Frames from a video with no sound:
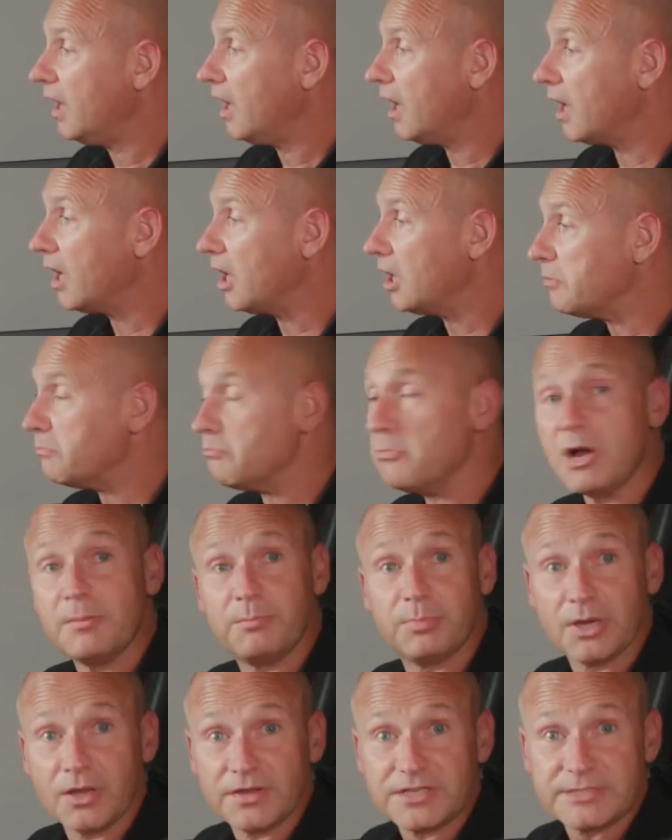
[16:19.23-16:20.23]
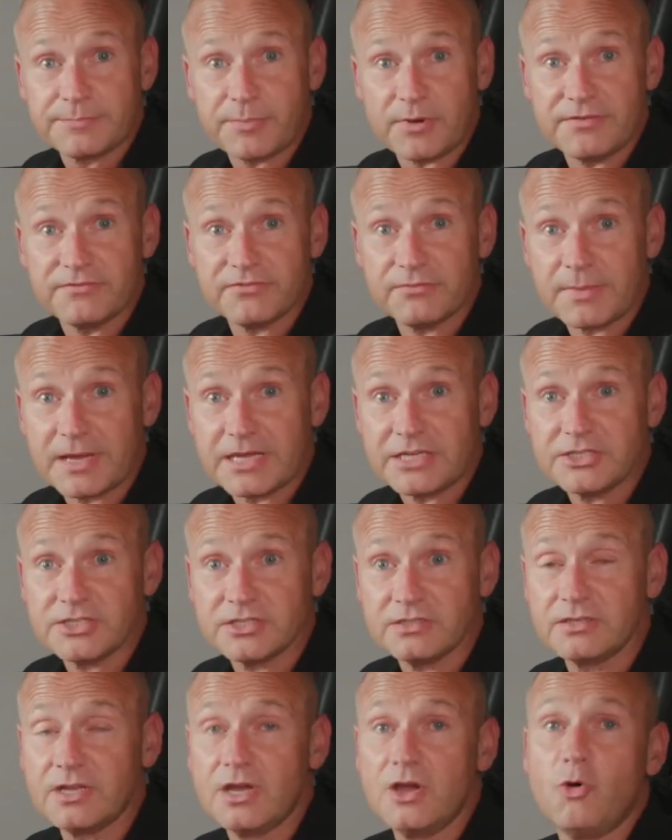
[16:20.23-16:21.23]
my blind spot
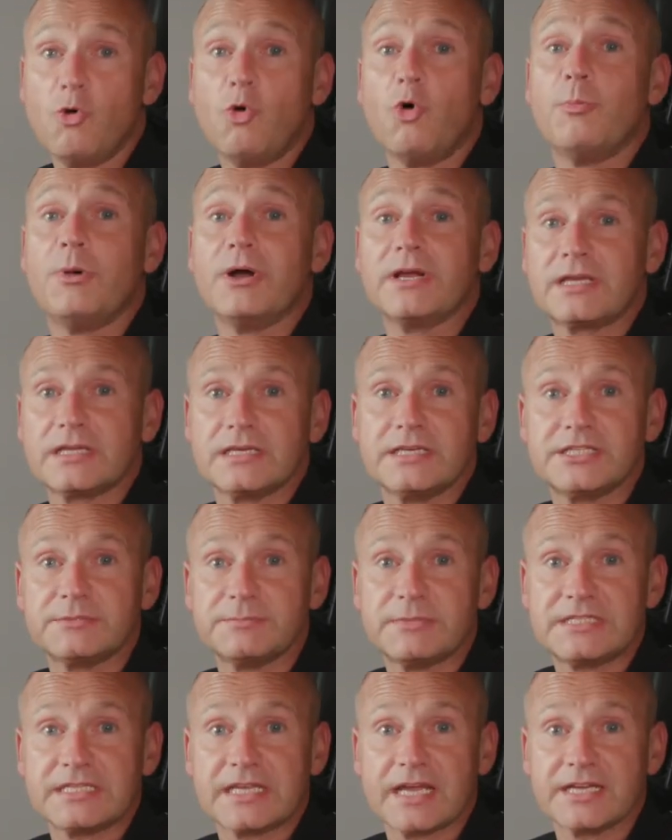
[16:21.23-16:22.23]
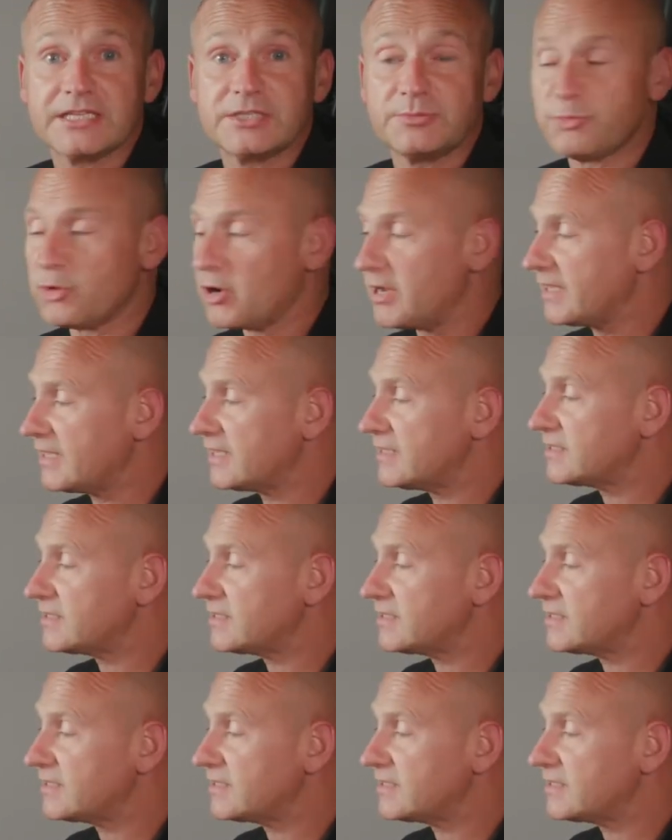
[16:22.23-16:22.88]
information, or my collision mitigation braking